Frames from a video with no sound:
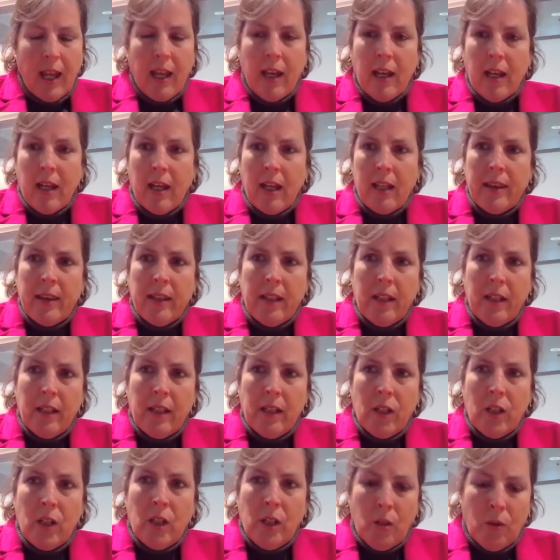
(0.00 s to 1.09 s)
Yeah, I
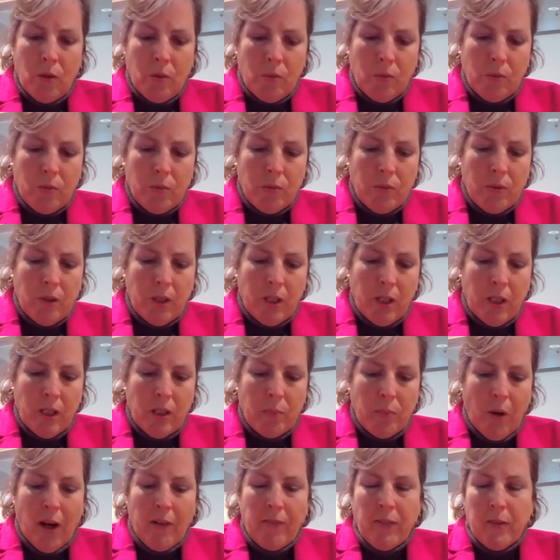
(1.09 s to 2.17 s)
think, you know, in
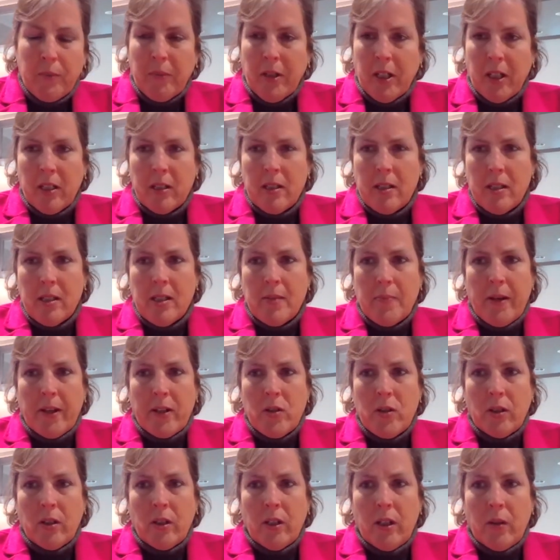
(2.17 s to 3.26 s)
the private markets
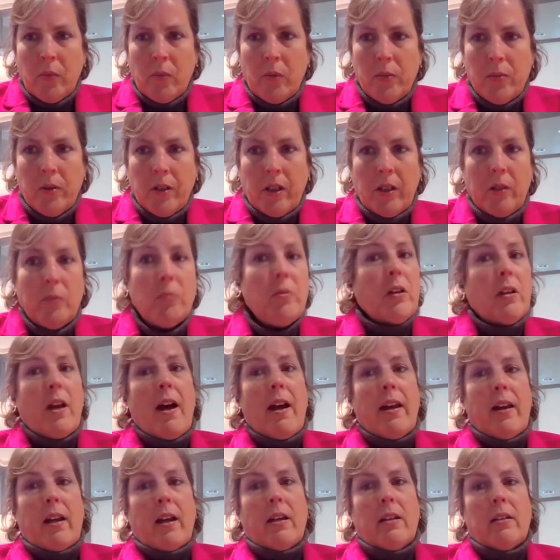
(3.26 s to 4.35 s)
especially, we really
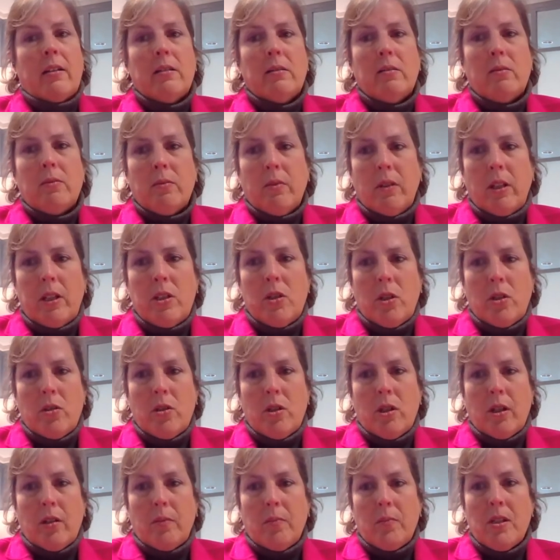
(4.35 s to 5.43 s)
rely on
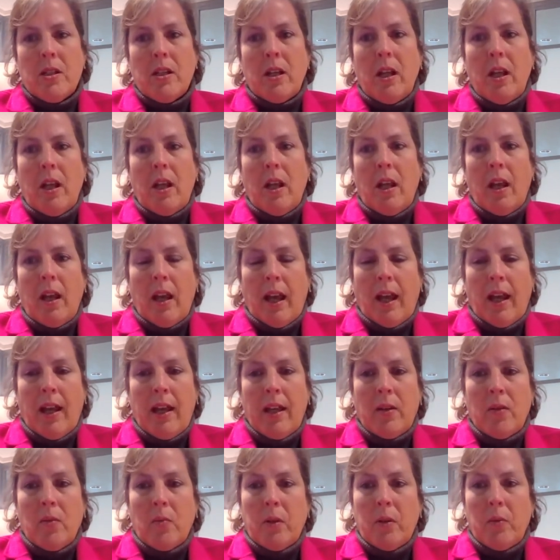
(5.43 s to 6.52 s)
relationships
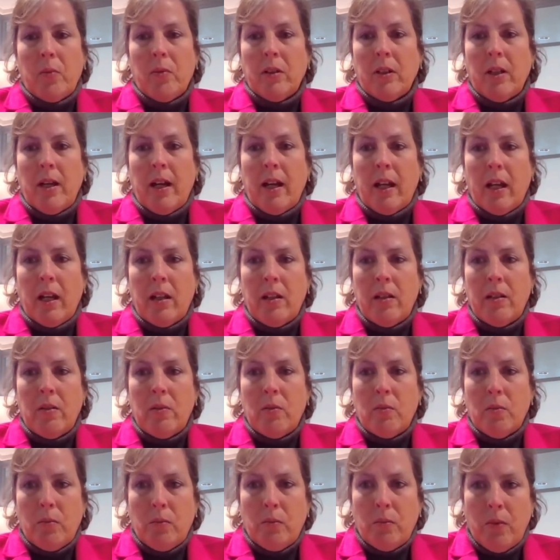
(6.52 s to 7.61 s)
and we rely on
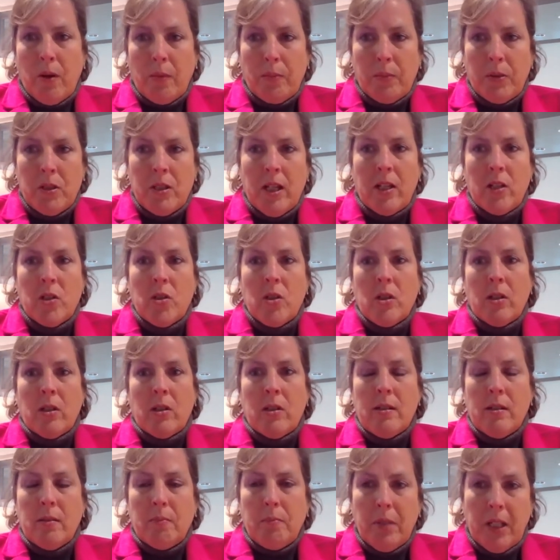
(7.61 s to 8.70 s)

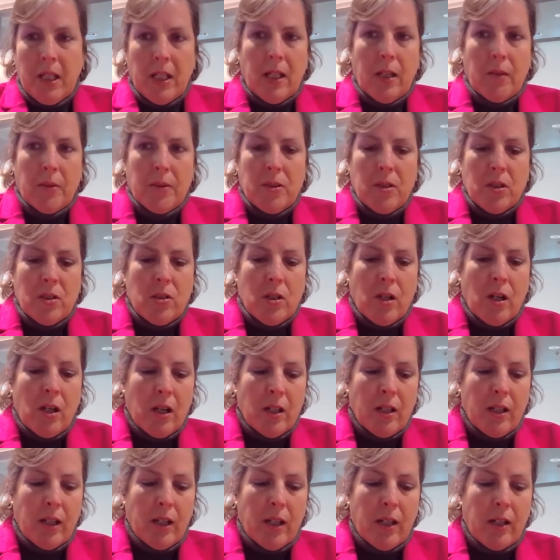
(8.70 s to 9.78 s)
reputations and being able to
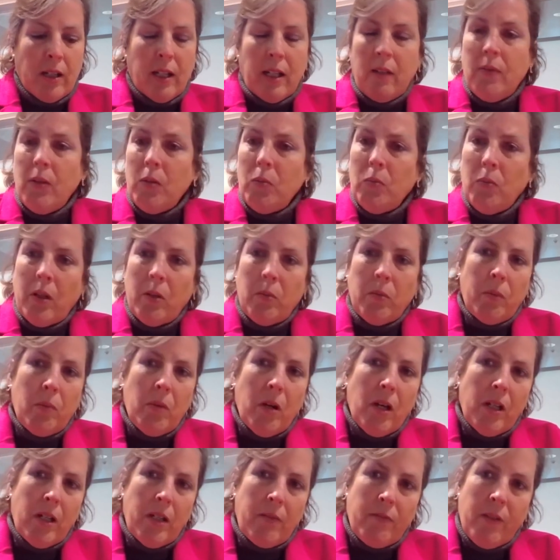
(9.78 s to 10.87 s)
talk. And even when we
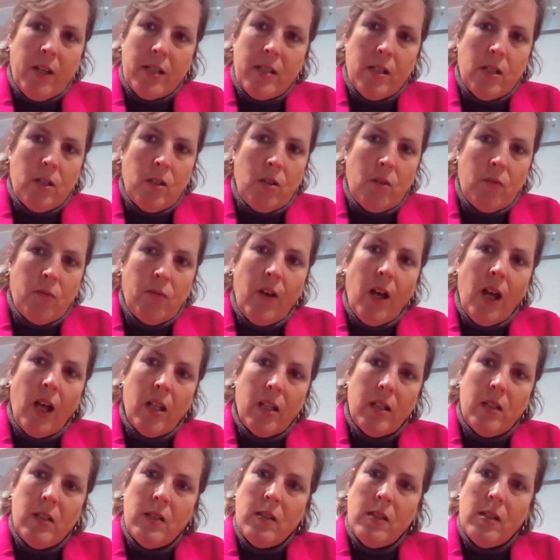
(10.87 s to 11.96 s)
want to invest in new
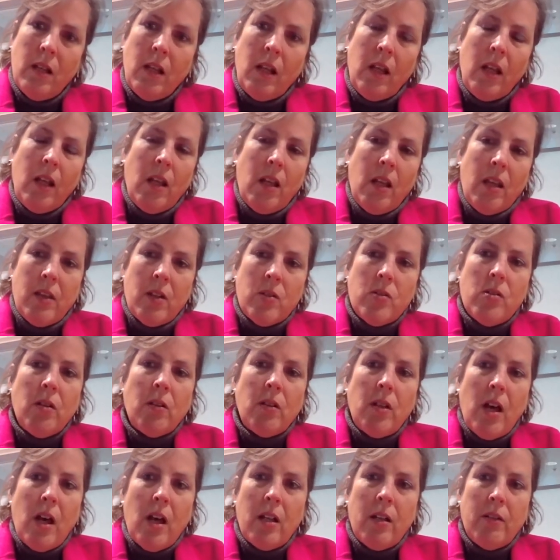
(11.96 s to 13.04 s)
funds, there's a
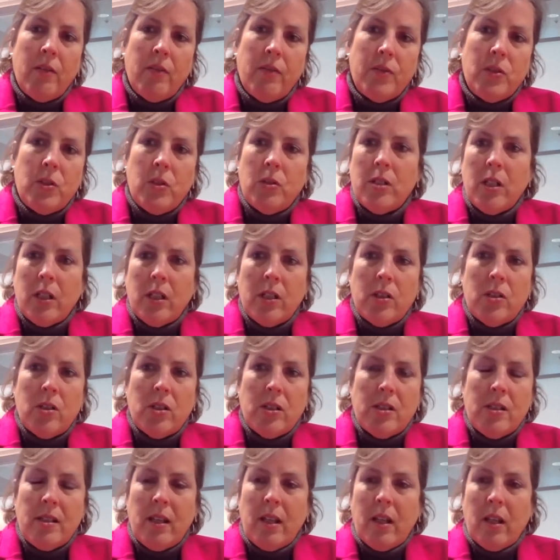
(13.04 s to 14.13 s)
lot of due
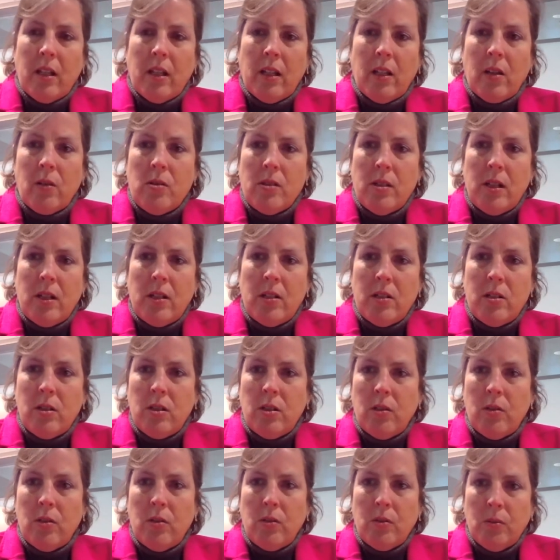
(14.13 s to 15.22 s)
diligence that goes
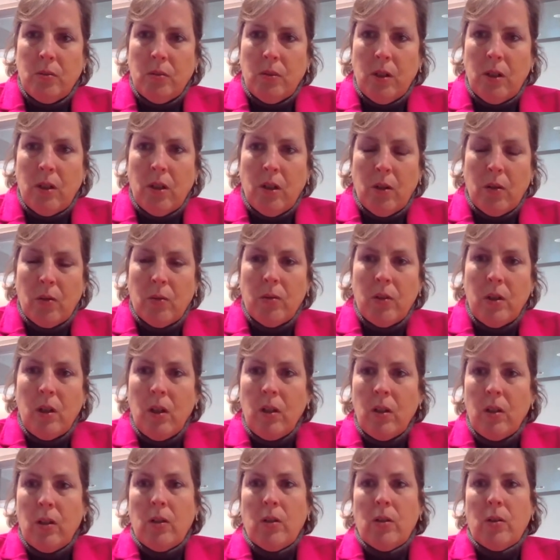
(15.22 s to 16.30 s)
into, you know,
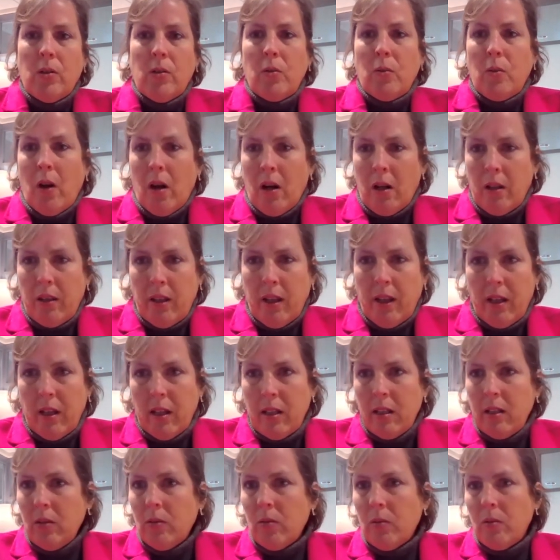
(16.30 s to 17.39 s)
who are
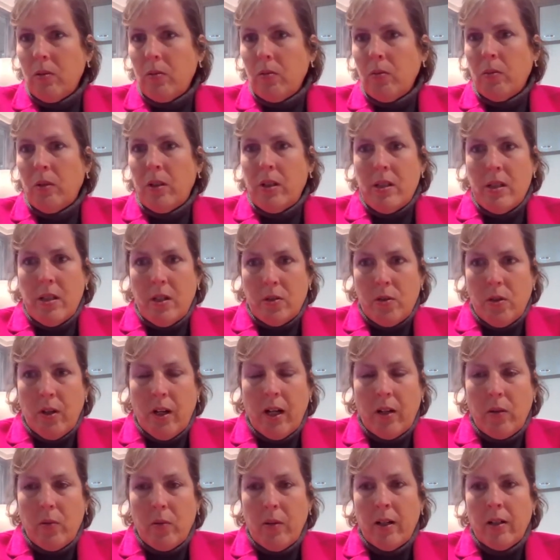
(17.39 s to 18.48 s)
they? What is their
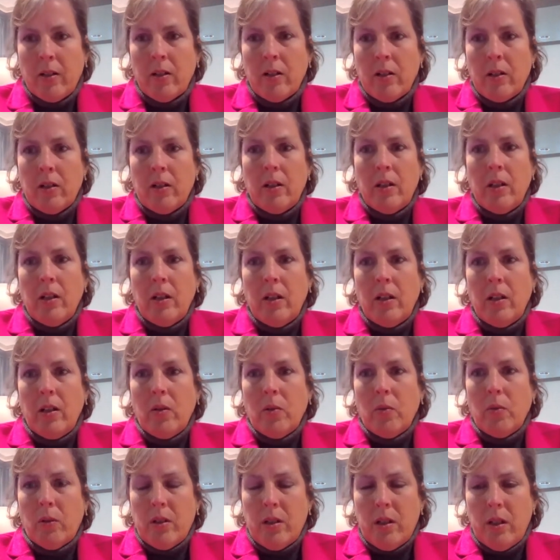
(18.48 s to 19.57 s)
track record?
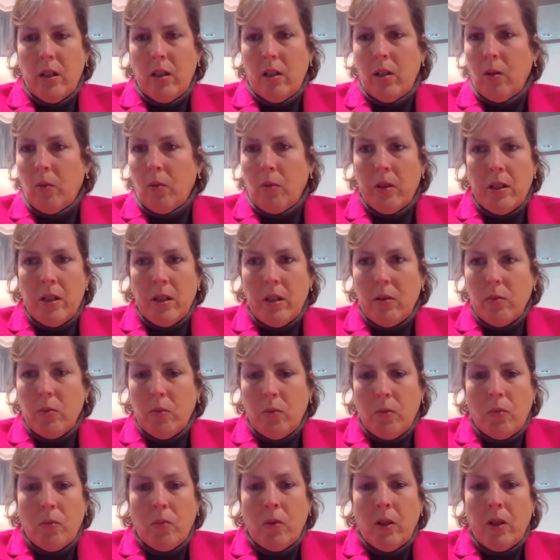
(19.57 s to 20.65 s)
What
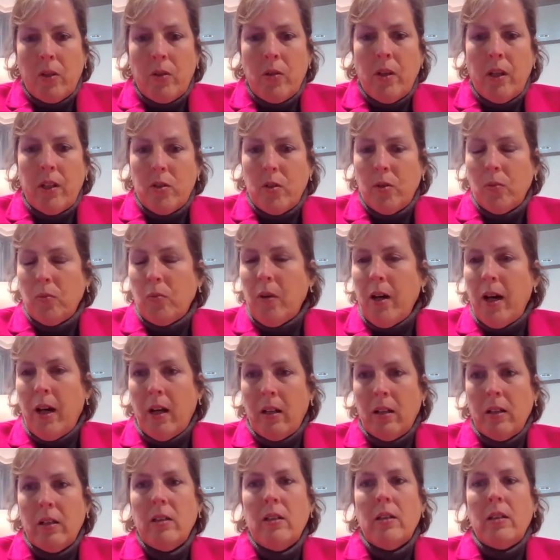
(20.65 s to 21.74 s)
did they do
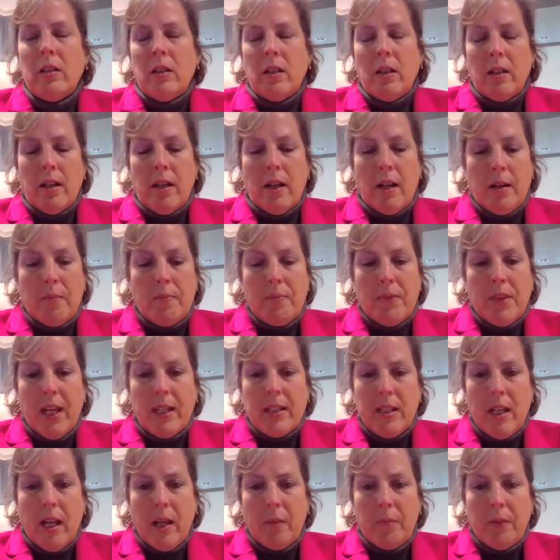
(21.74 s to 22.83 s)
well?
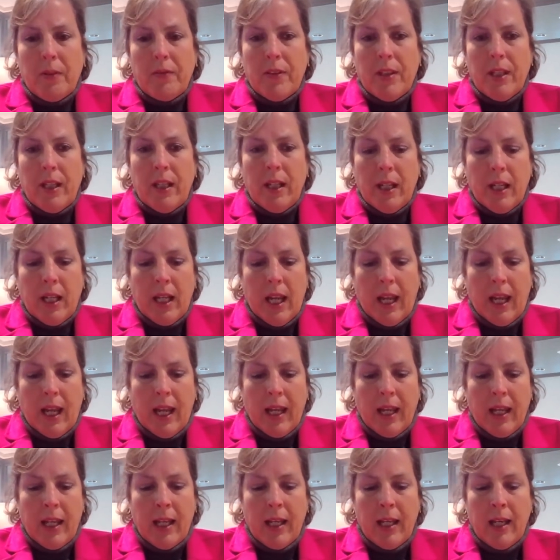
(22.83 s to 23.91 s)
That type of thing.
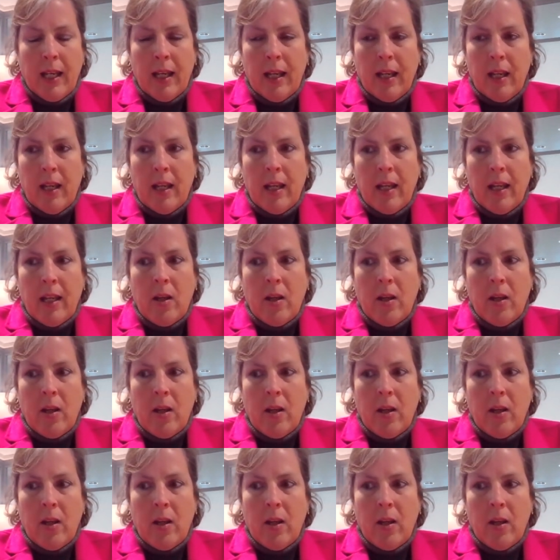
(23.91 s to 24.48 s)
And